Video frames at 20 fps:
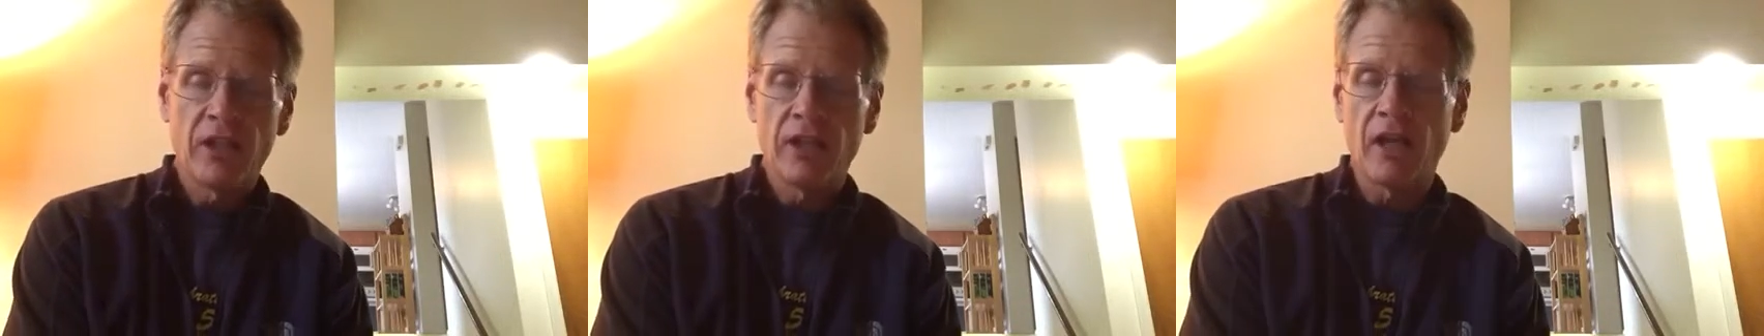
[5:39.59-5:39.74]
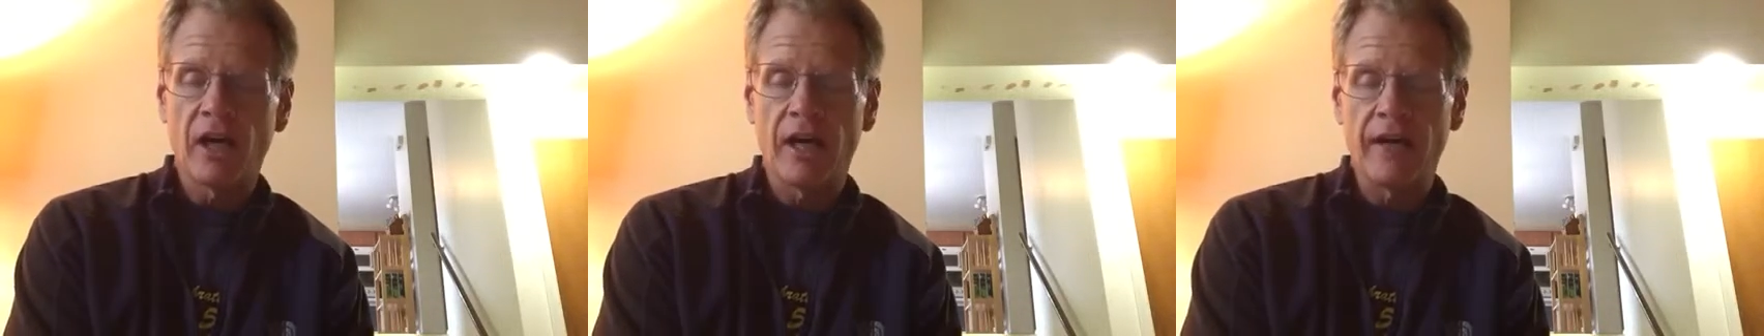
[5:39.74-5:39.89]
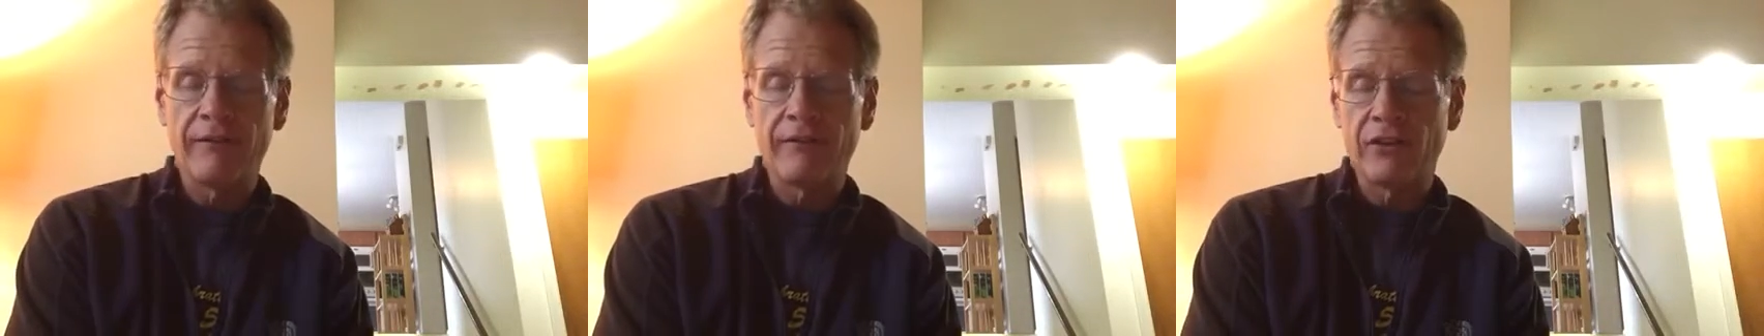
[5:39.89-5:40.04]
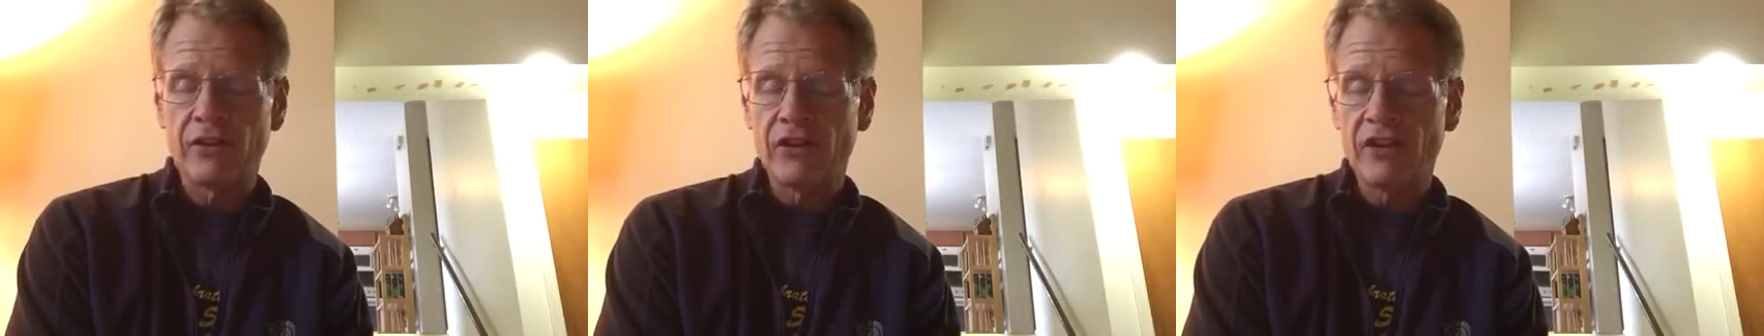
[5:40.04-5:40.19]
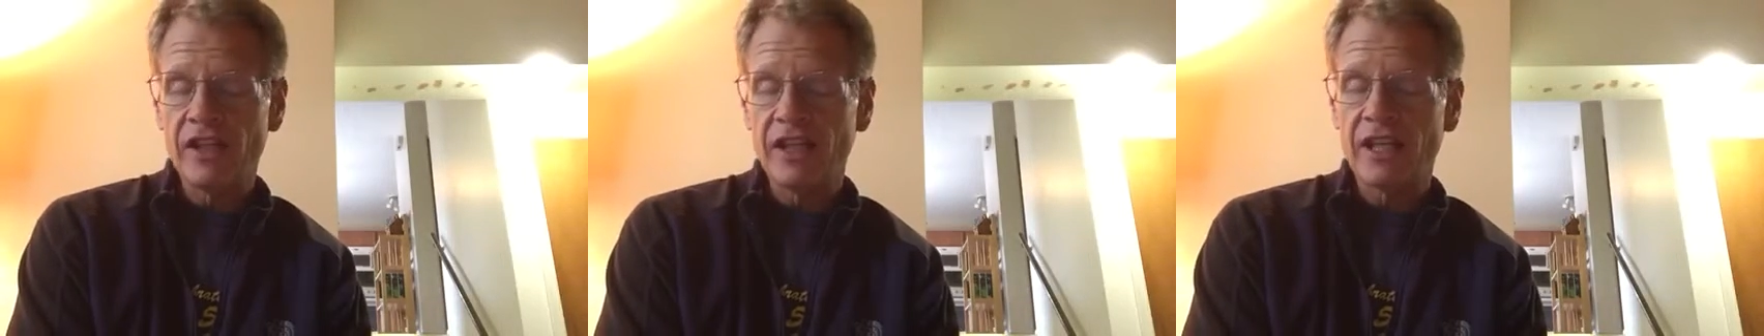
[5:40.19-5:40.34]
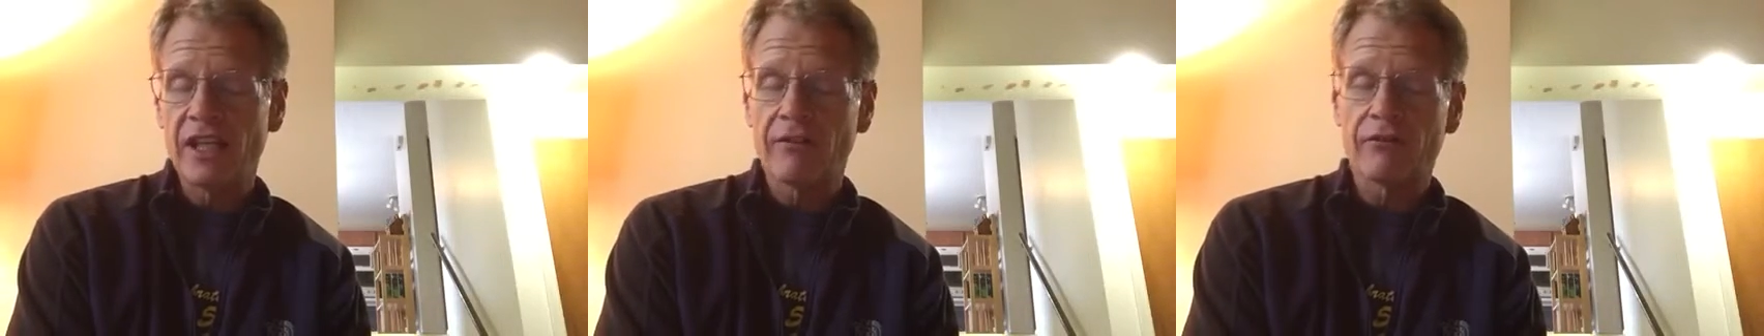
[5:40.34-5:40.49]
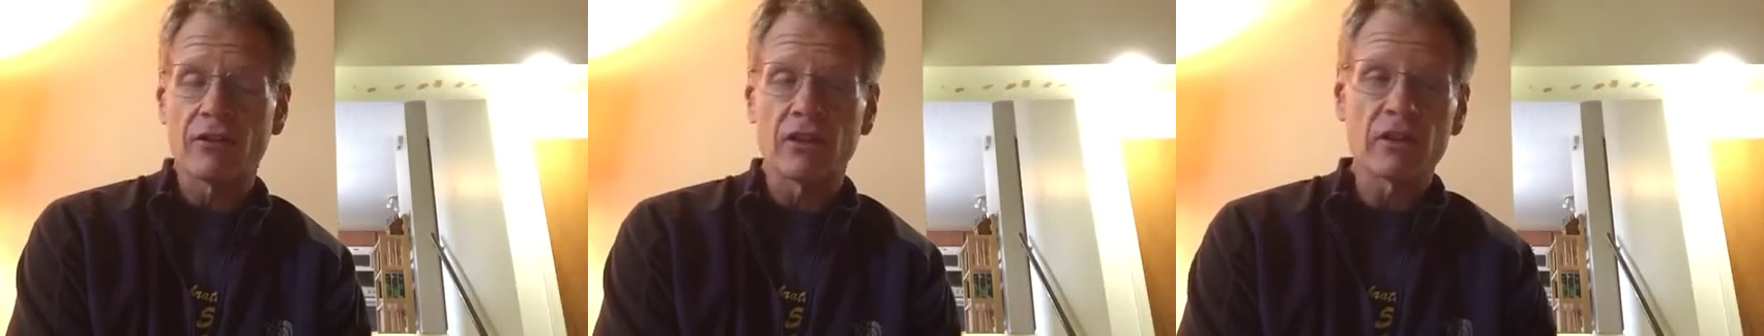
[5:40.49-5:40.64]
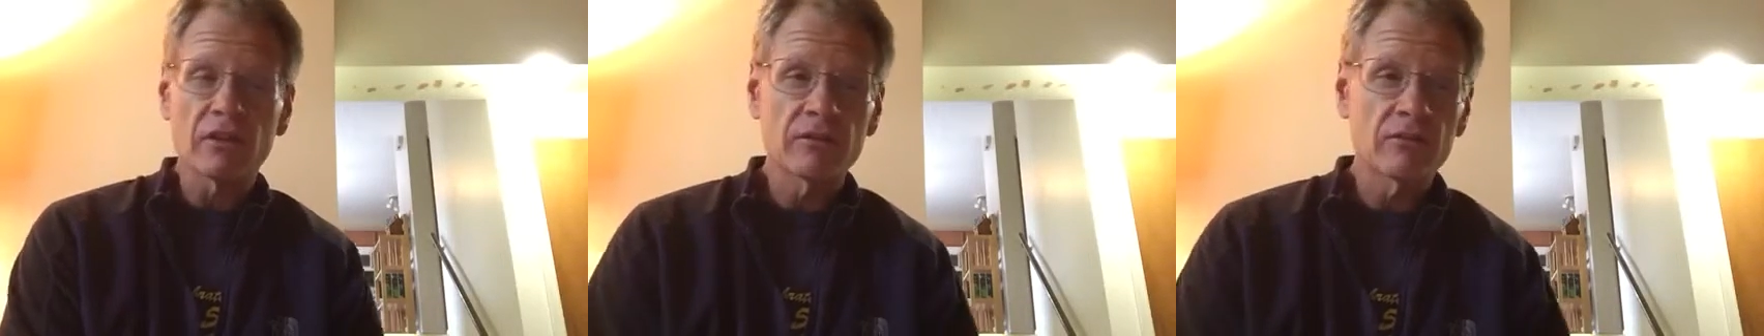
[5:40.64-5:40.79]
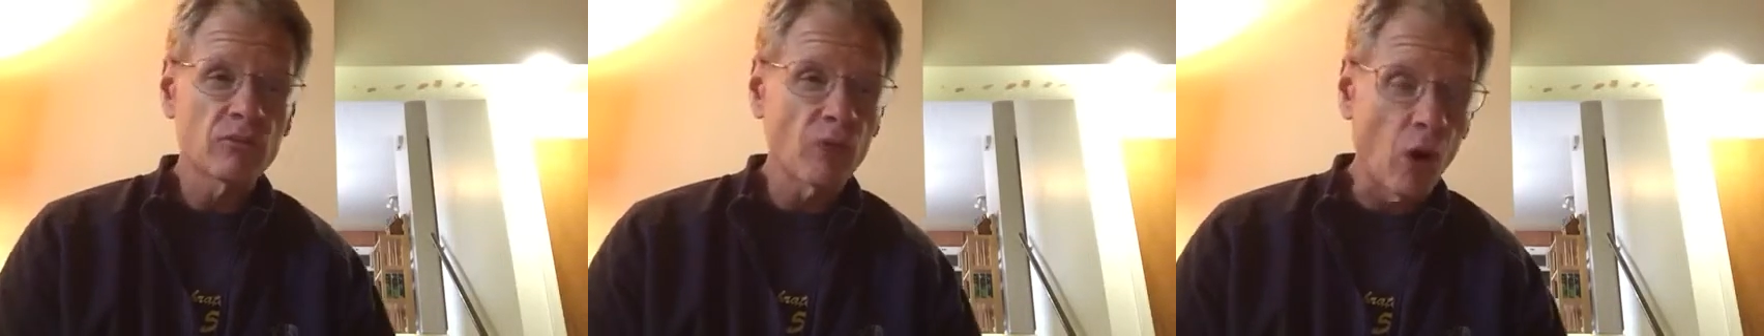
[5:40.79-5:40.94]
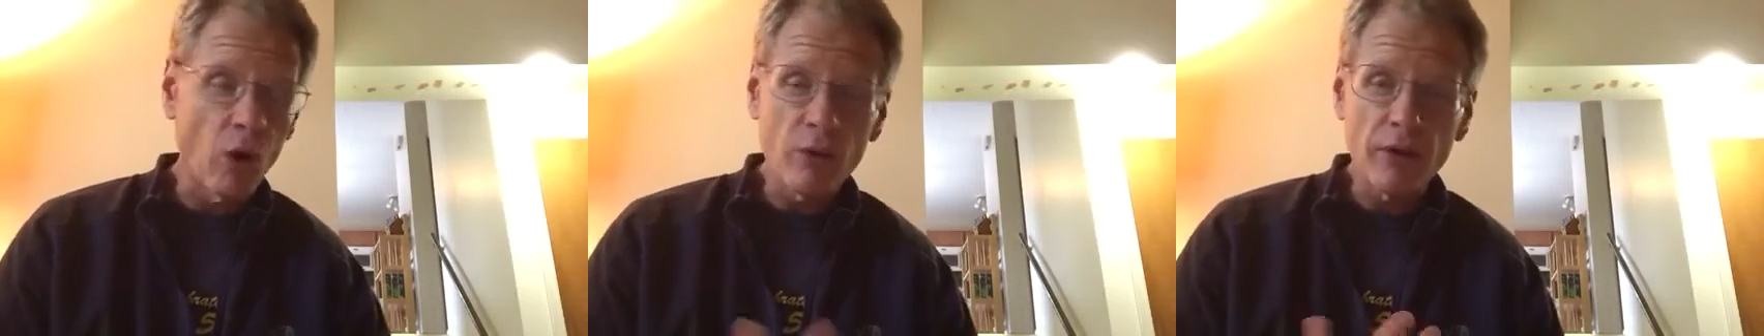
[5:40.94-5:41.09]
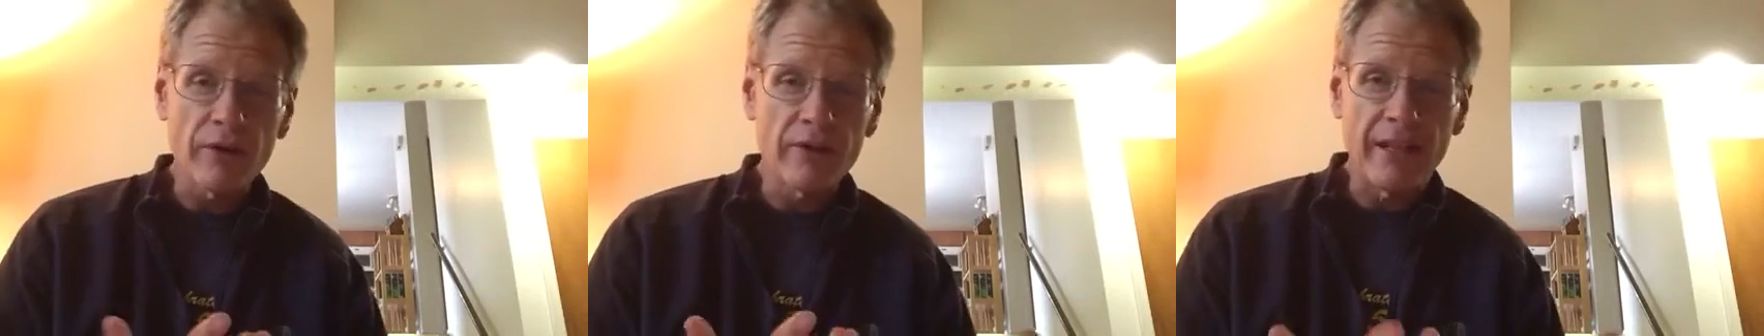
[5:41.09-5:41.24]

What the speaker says: Now, I often think if the owner